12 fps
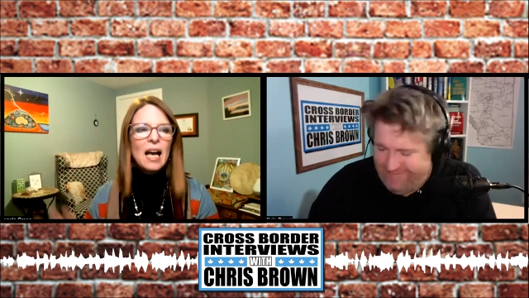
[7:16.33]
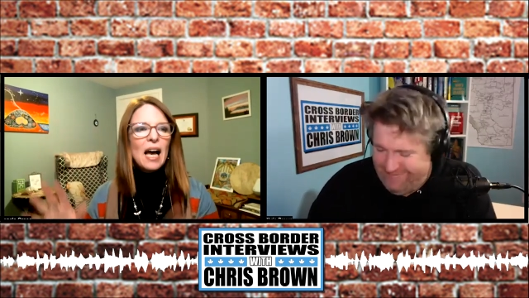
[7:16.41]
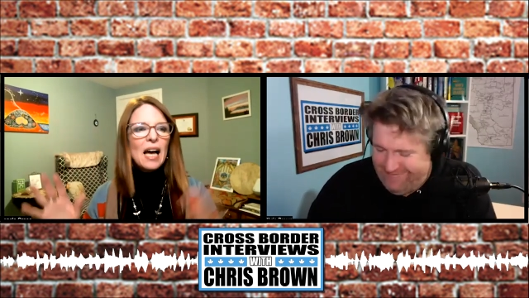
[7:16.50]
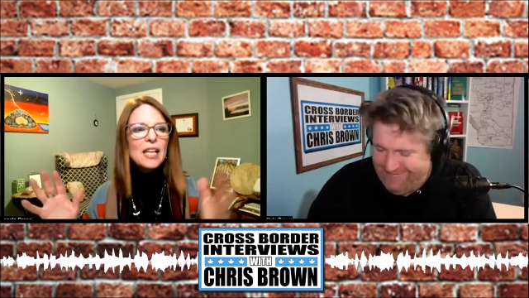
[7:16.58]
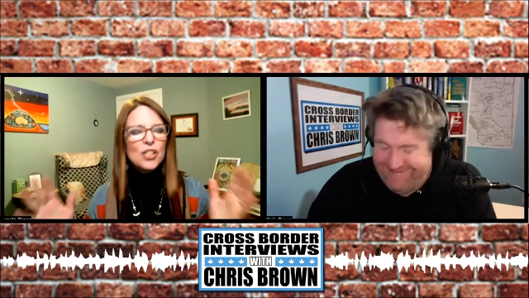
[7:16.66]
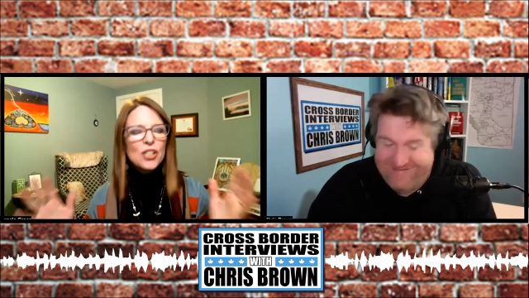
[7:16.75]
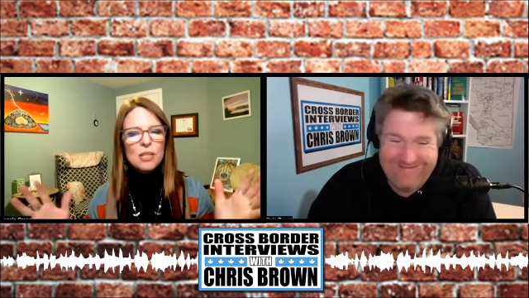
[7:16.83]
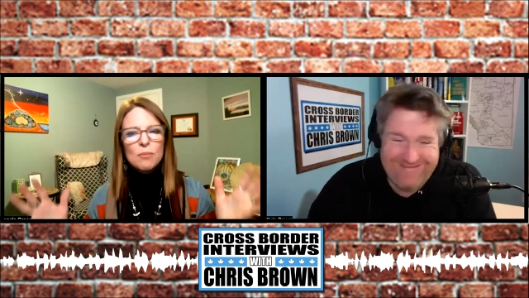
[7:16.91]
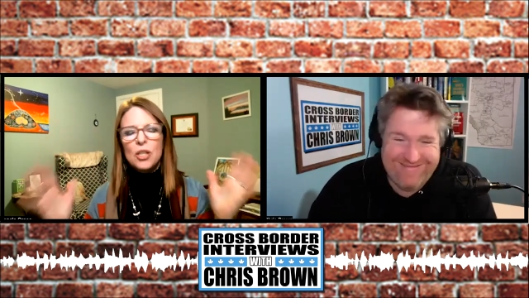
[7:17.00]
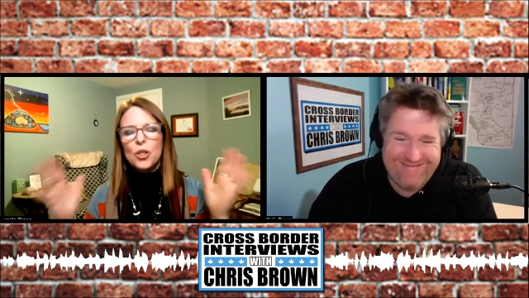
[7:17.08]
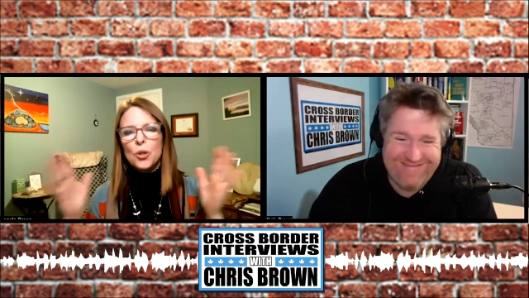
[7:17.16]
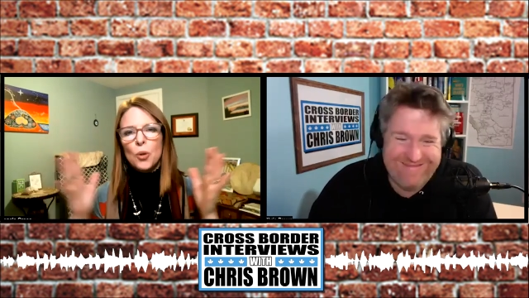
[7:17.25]
Speaker 1: Hmm. I just
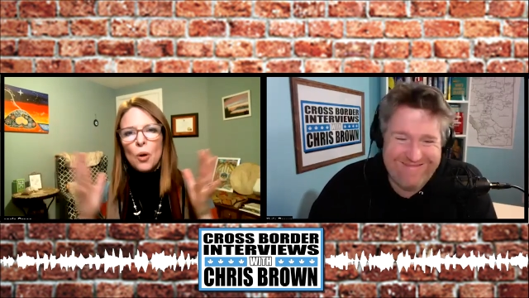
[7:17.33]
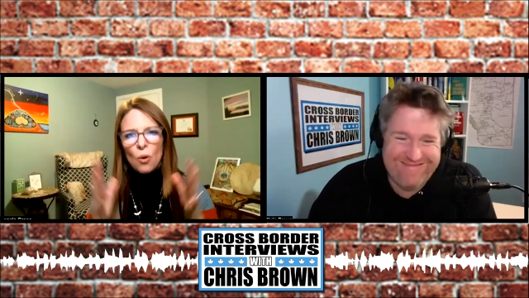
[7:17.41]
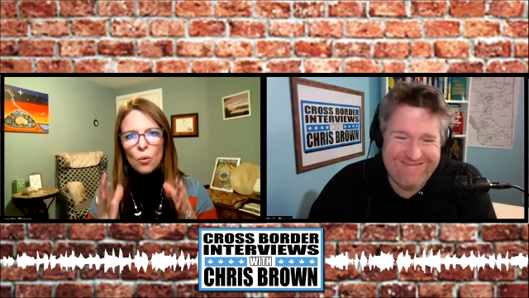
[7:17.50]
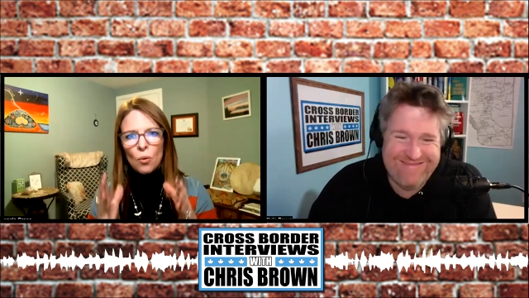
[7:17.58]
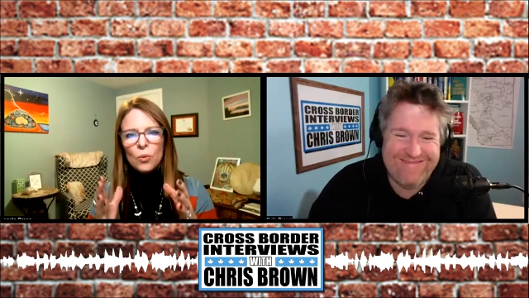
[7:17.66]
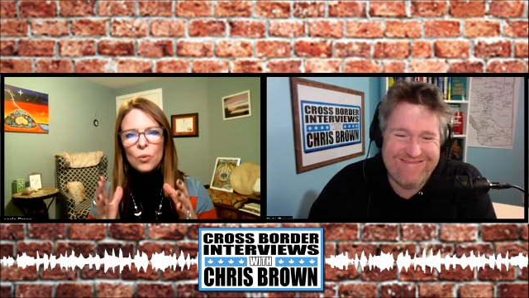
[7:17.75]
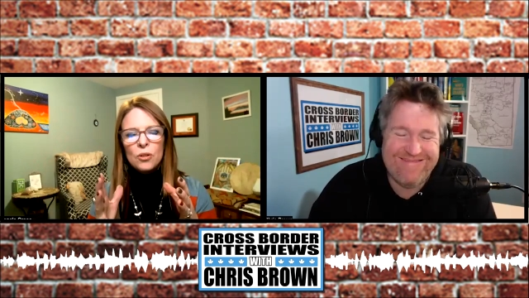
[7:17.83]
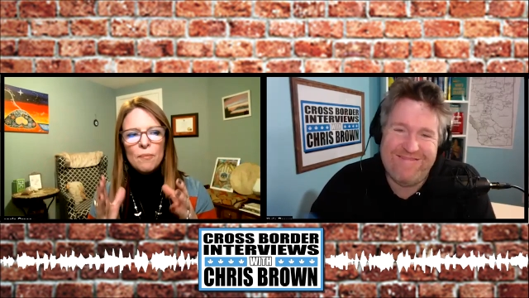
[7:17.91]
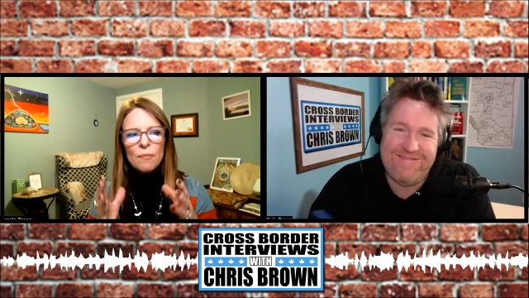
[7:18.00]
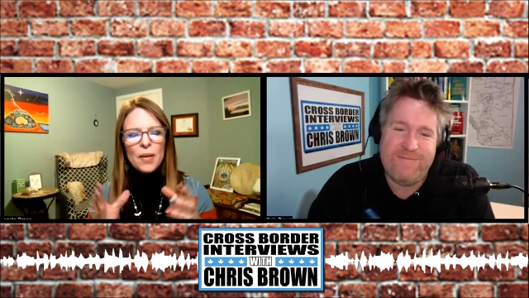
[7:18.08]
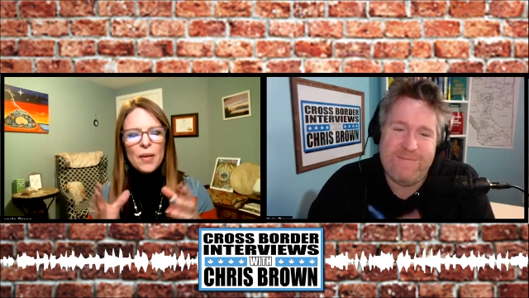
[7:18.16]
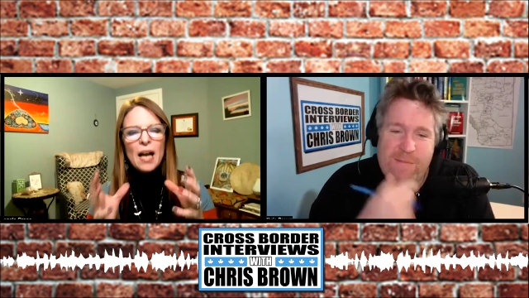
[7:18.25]
mean your own
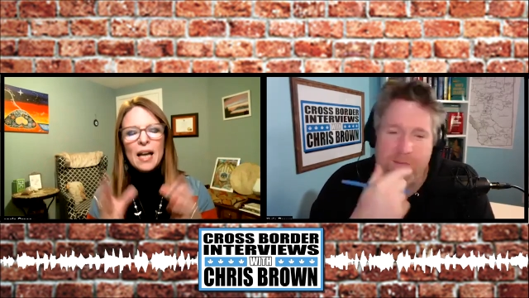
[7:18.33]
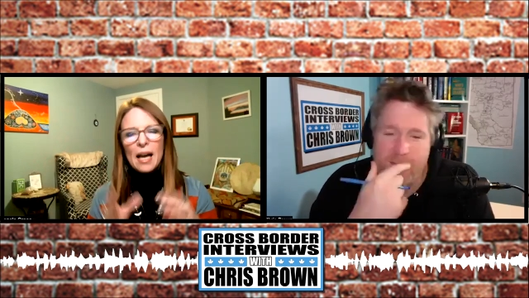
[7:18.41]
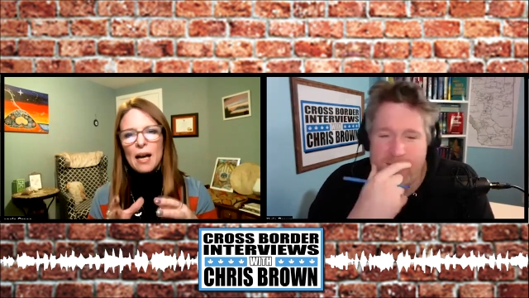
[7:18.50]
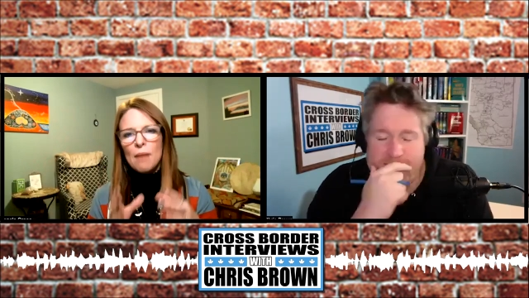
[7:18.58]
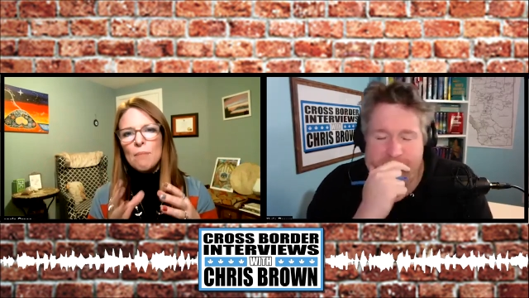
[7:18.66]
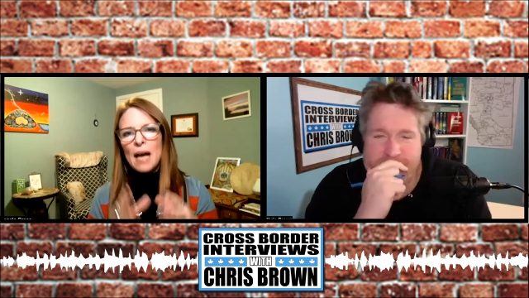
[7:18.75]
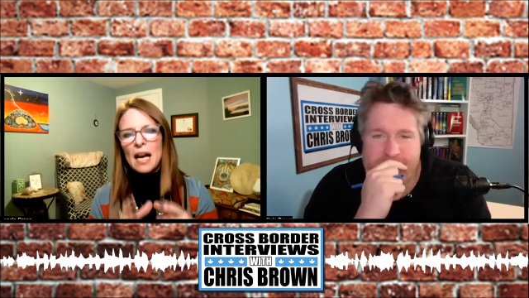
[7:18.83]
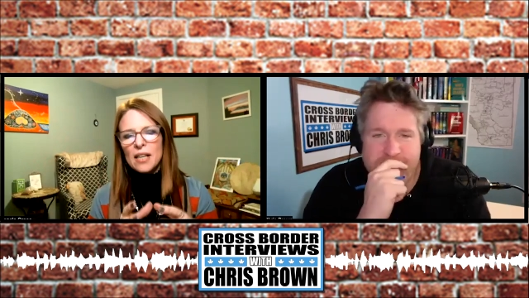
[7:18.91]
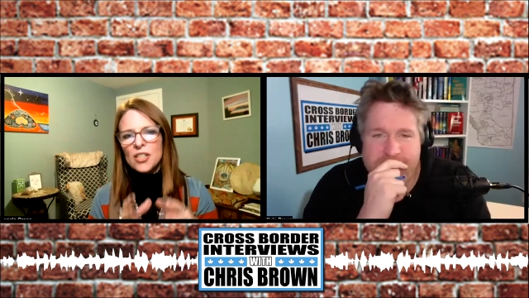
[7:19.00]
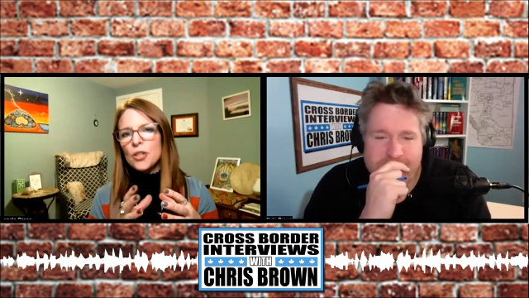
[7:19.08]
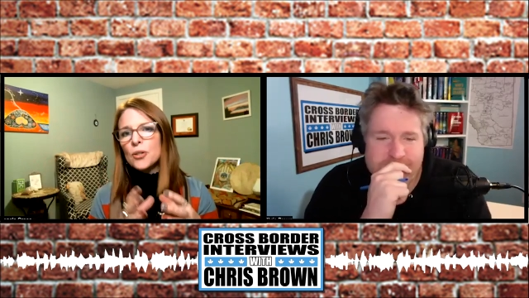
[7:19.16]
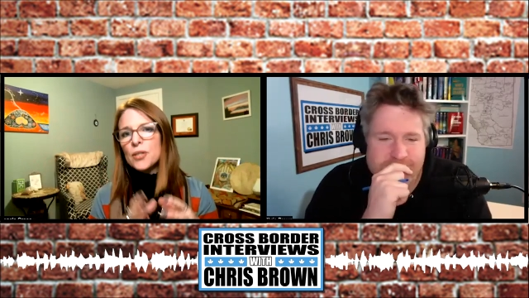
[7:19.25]
come back
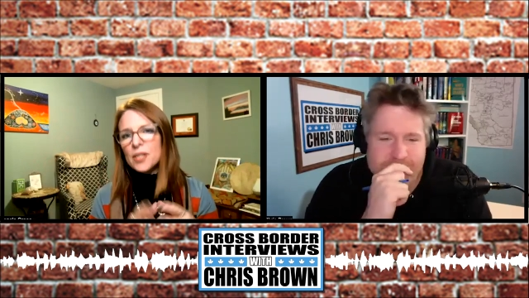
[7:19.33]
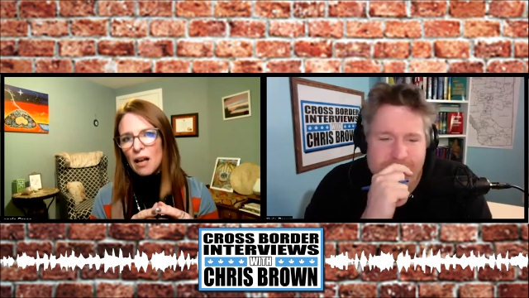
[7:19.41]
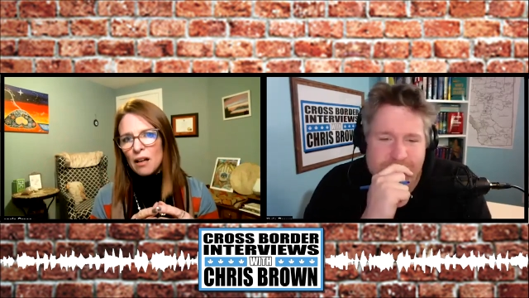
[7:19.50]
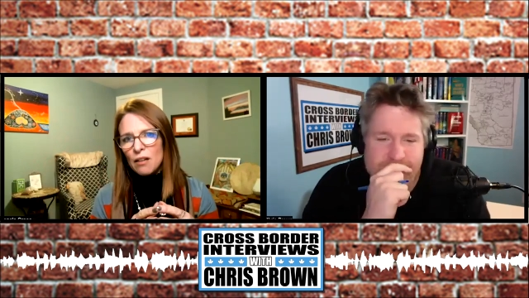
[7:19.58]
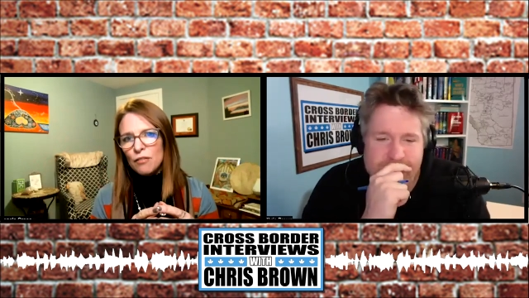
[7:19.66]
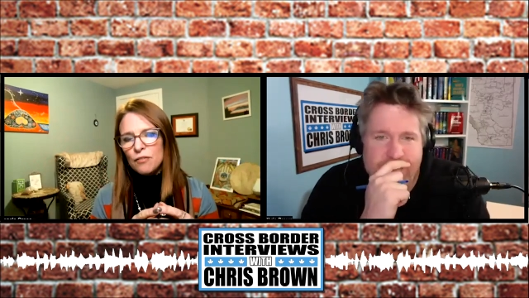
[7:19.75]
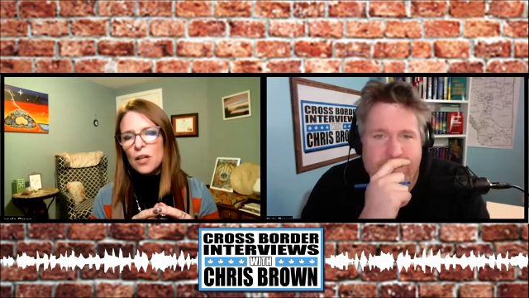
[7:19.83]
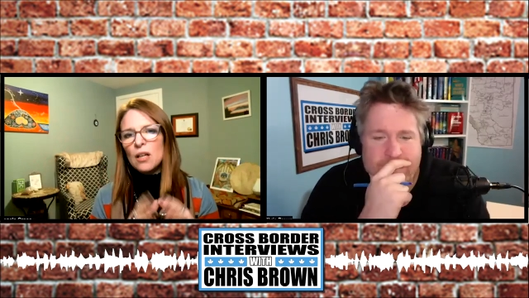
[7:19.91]
to yourself,